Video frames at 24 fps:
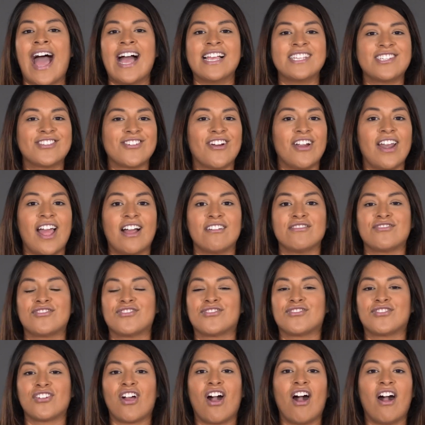I start out
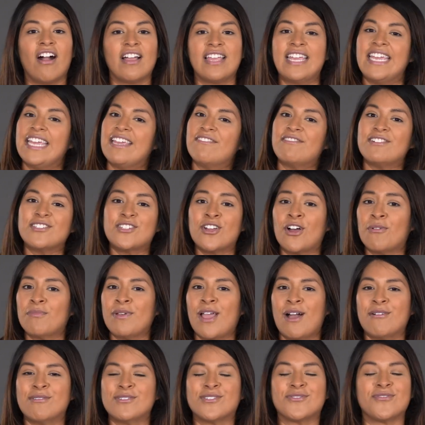strong. He even told me
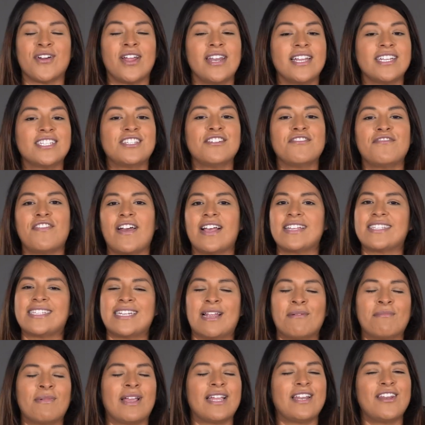I was running too fast.
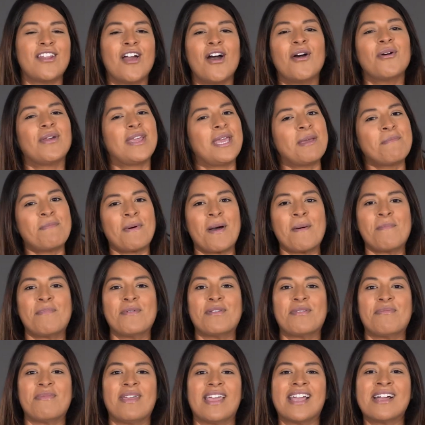And I'm like, no, keep up
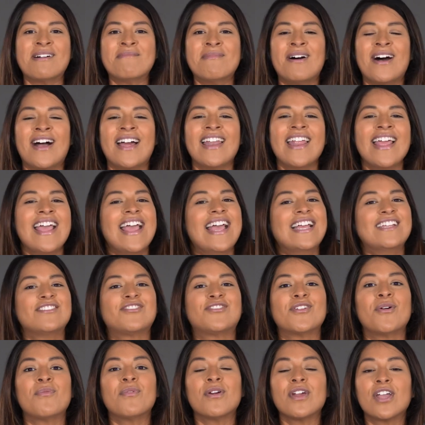with me. Come on. And
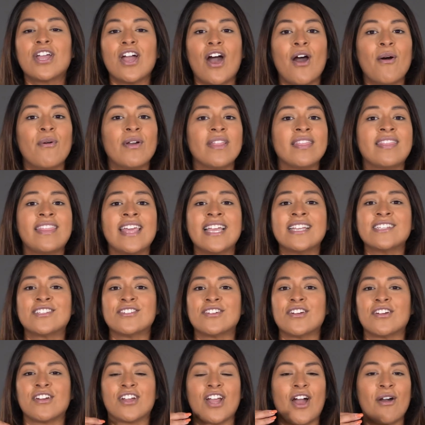so we're going. Things
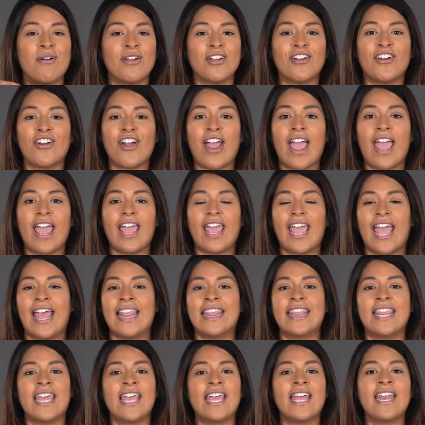are going great.
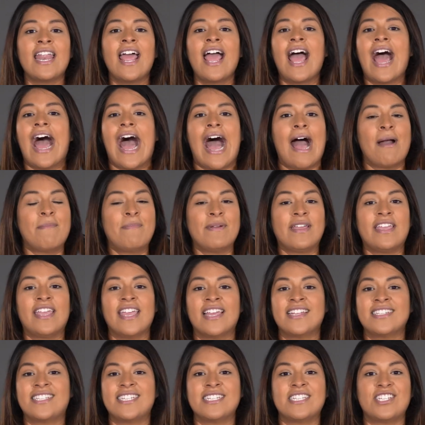And then I
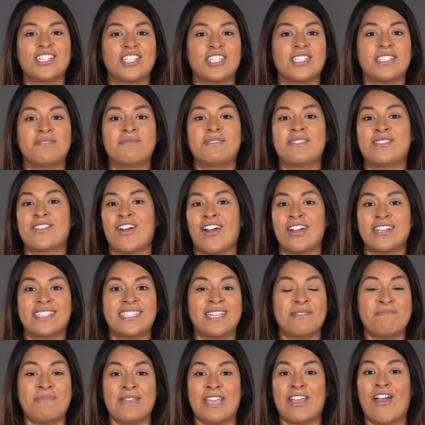begin to just start
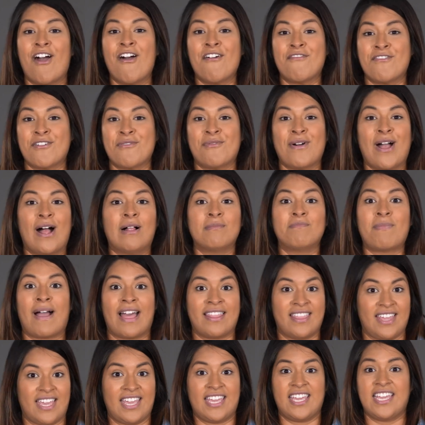to be overwhelmed by
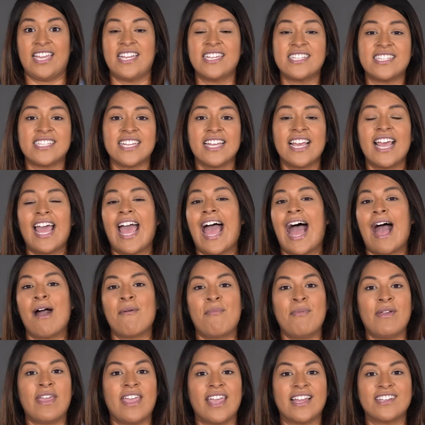the heat. I
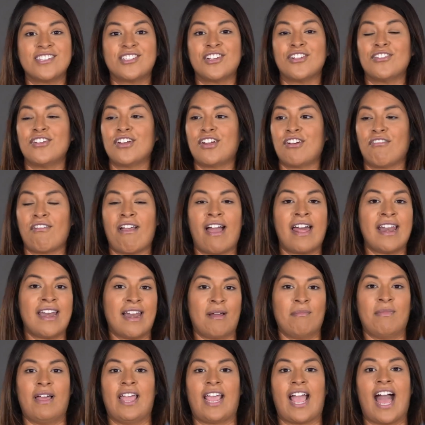begin to look around and
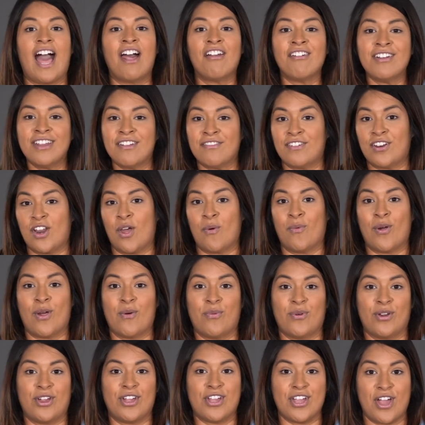I'm like, I don't even know where
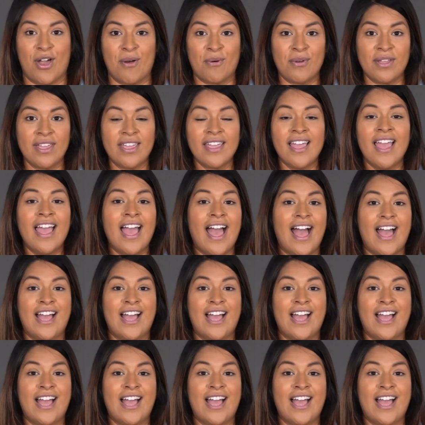we're going.